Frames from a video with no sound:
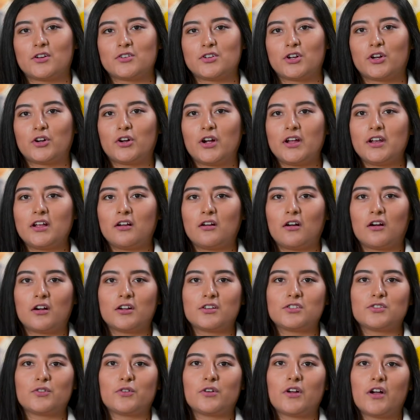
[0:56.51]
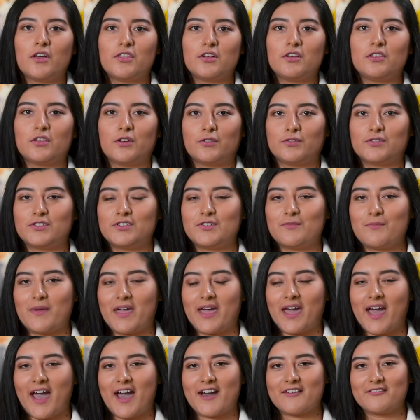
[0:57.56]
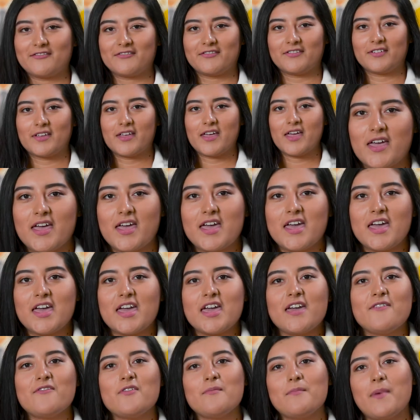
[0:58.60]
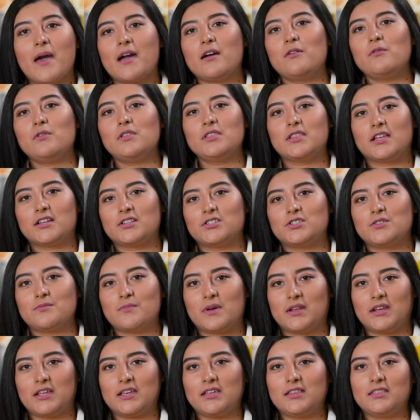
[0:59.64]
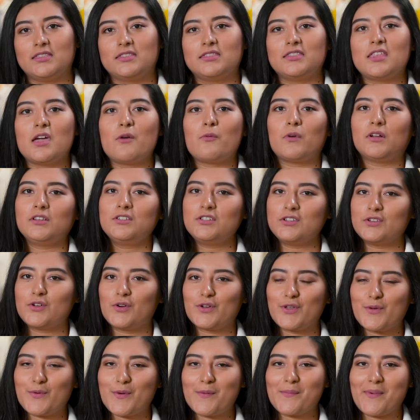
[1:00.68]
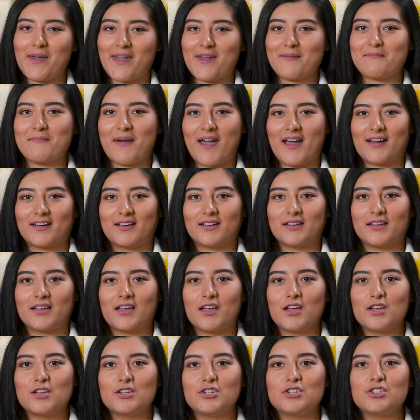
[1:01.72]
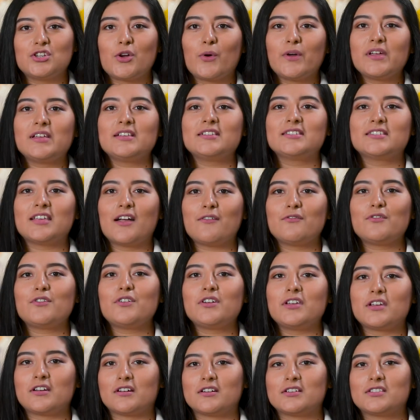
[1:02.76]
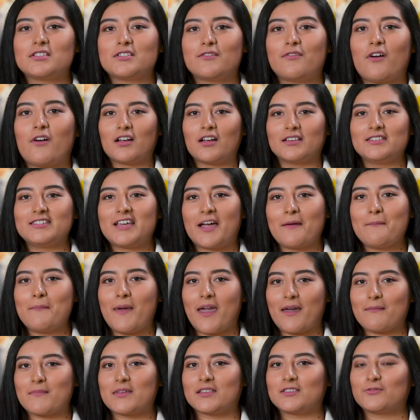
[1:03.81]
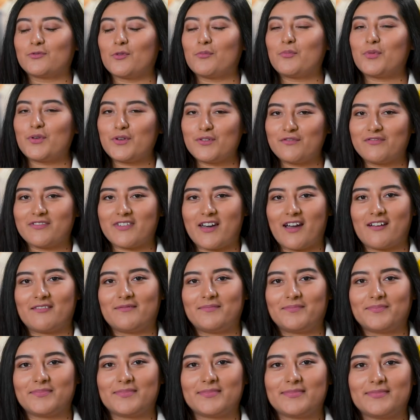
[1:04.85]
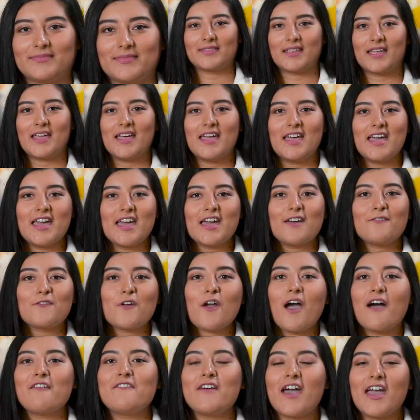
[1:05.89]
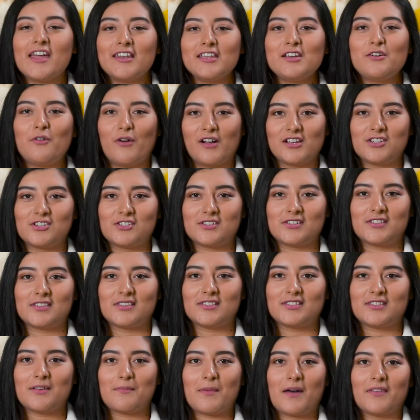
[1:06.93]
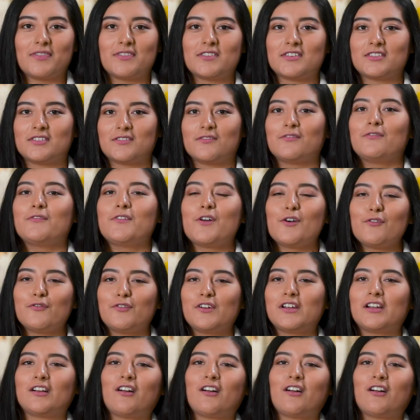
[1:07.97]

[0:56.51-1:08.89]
on your credit cards or other loans you may have. If a bank will lend you money, they want to know you will pay it back. Showing several years on time payments will prove that. If you have any questions about this, feel free